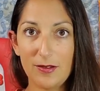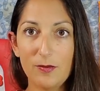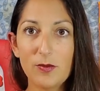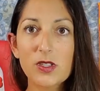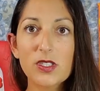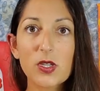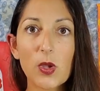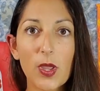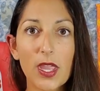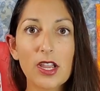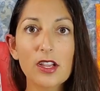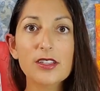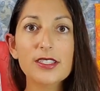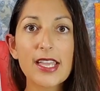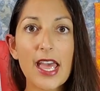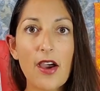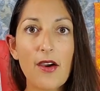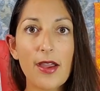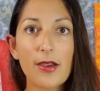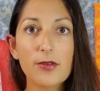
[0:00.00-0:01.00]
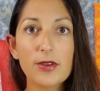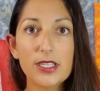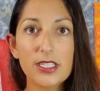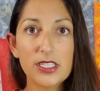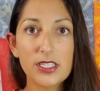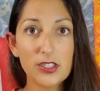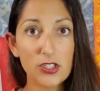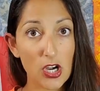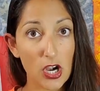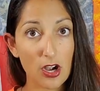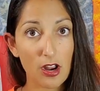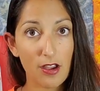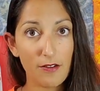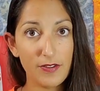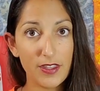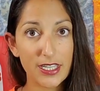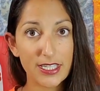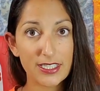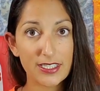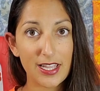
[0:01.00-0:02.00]
So here's how I would start off
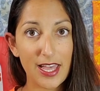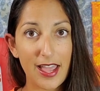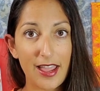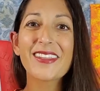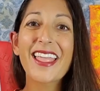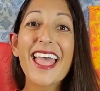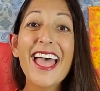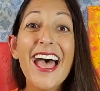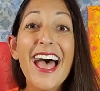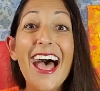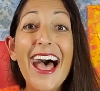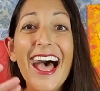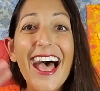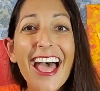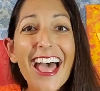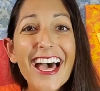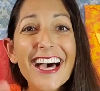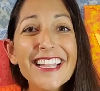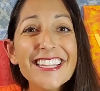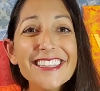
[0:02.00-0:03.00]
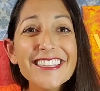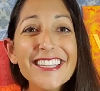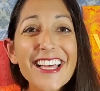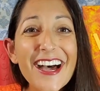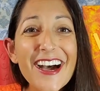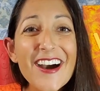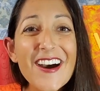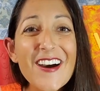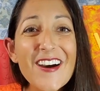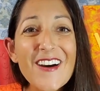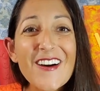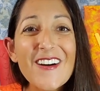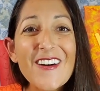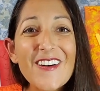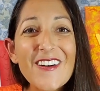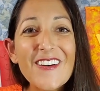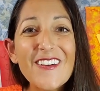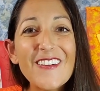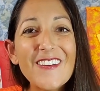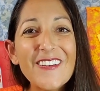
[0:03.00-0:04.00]
this slide.
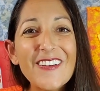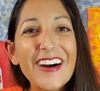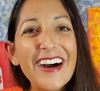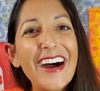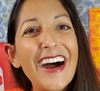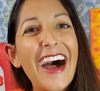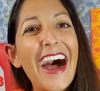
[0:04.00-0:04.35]
Hello,